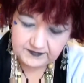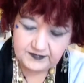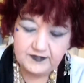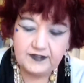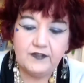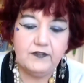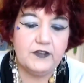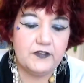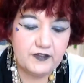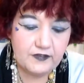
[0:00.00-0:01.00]
to see if they're
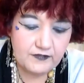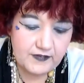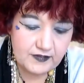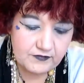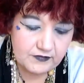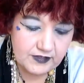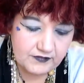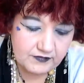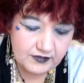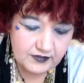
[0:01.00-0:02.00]
sulfate free
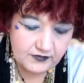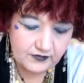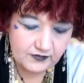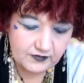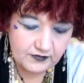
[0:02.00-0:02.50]
first.